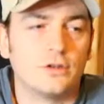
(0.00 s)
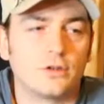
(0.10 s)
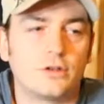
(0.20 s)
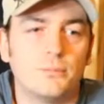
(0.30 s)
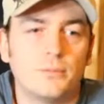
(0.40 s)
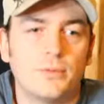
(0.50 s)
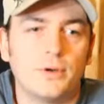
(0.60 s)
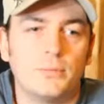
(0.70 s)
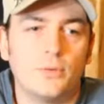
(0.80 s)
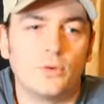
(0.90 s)
a
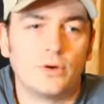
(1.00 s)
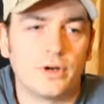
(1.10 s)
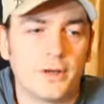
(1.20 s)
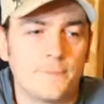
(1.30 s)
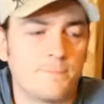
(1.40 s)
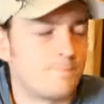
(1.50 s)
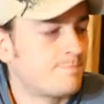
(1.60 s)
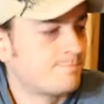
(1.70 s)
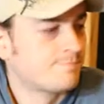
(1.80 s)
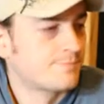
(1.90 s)
more
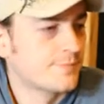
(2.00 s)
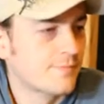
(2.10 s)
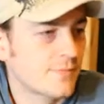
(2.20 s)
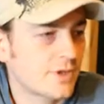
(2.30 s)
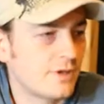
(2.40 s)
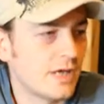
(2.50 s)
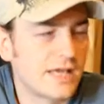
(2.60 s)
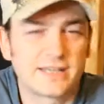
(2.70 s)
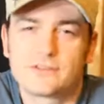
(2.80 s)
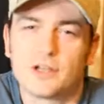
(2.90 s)
it
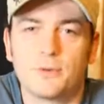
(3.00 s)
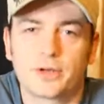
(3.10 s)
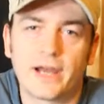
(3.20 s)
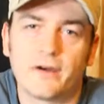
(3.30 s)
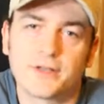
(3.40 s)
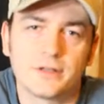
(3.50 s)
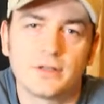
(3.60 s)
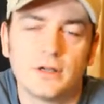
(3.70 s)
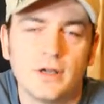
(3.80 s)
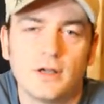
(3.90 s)
gives a lot more character
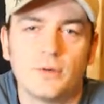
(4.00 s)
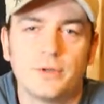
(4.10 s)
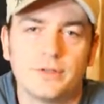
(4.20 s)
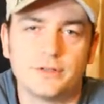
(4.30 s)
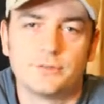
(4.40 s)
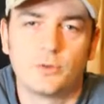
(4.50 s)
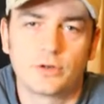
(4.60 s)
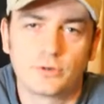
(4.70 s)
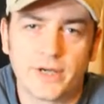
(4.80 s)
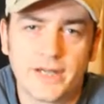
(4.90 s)
when there's more
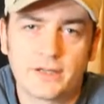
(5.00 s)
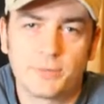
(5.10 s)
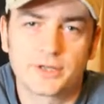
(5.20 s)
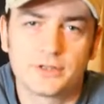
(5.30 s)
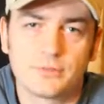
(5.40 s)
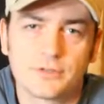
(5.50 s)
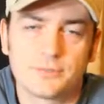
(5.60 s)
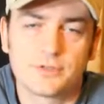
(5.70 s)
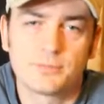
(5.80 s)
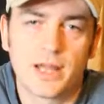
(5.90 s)
grain in the picture when
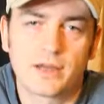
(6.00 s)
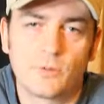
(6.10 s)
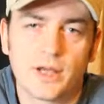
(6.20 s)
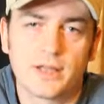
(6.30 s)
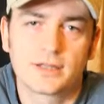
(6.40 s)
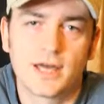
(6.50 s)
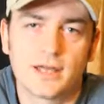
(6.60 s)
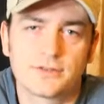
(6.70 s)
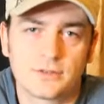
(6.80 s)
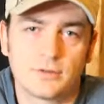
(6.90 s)
something's black and white like
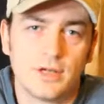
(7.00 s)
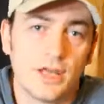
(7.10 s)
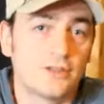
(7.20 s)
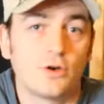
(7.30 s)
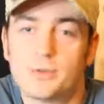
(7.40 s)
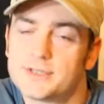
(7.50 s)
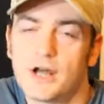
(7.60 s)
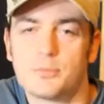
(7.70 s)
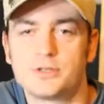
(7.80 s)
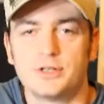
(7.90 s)
that. So it's always an
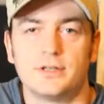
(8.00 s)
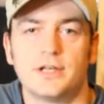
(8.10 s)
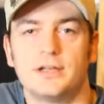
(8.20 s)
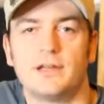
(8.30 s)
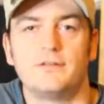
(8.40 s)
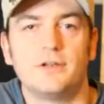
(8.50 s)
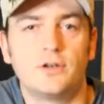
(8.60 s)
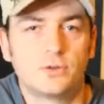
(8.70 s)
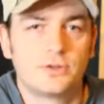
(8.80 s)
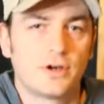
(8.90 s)
option if you go
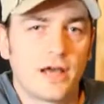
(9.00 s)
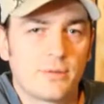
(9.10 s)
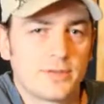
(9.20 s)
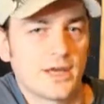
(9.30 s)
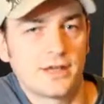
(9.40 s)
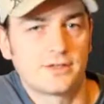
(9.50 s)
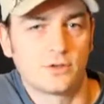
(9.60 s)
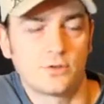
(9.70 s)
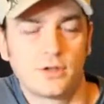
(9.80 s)
too high with the ISO.